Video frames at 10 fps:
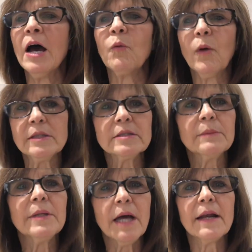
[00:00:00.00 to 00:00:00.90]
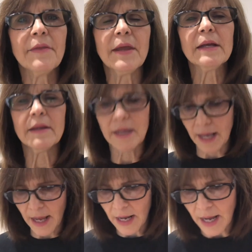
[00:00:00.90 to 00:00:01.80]
Once I'm done at the end of the
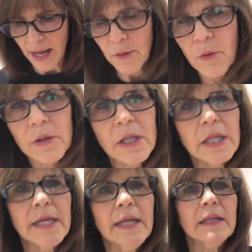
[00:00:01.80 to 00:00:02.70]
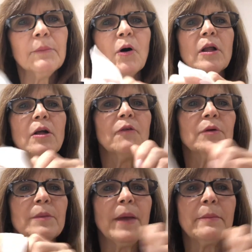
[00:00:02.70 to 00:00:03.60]
day, I will clean them all off
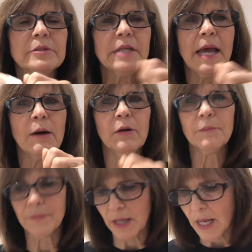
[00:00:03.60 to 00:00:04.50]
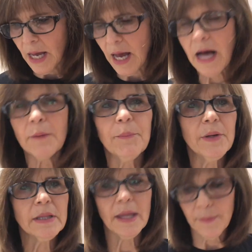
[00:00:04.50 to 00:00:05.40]
with a paper towel. I'll
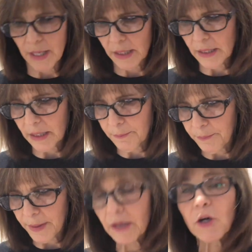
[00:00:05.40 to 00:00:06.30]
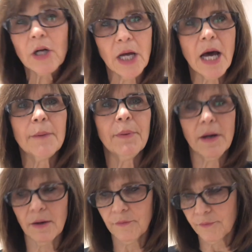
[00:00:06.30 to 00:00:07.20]
put them in the bigger cup
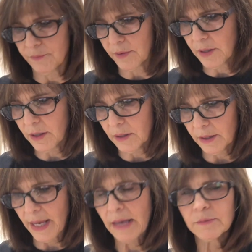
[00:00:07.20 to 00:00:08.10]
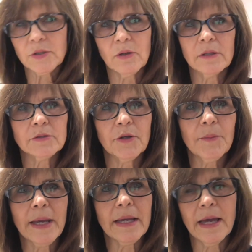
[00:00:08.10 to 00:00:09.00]
of Uh, Gamsol. So you
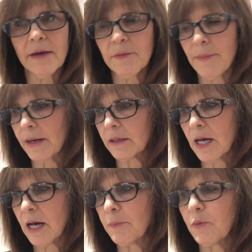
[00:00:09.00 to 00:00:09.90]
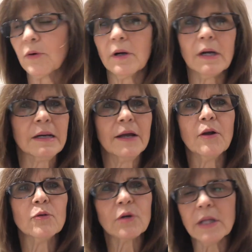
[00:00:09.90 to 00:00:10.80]
might get, have a metal cup or a, an
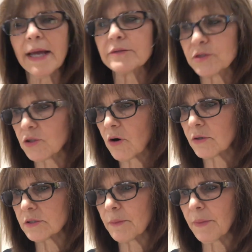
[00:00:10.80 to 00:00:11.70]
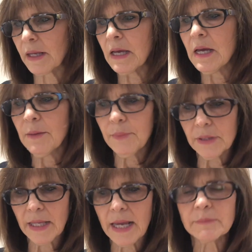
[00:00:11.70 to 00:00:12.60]
old glass jar or something, put
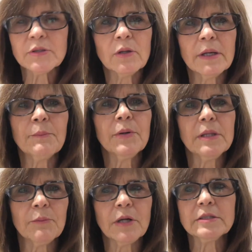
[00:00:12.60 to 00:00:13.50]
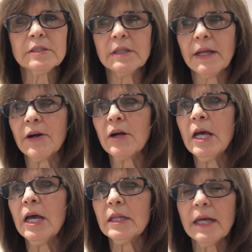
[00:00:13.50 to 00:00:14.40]
the Gamsol in, put the brushes in there,
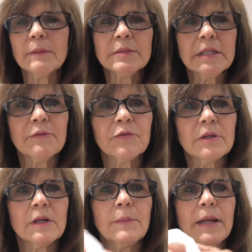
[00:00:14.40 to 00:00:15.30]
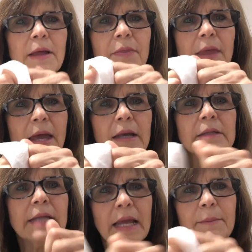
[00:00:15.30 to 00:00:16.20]
let them sit for a little bit, and then
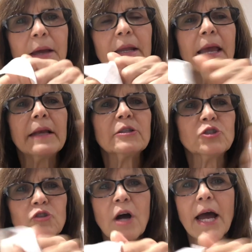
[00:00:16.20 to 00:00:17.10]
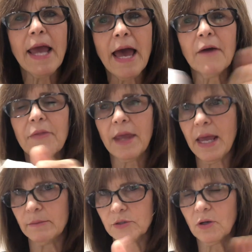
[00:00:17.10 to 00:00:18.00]
take them out again and dry out the
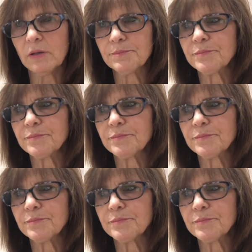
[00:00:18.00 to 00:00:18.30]
Gamsol.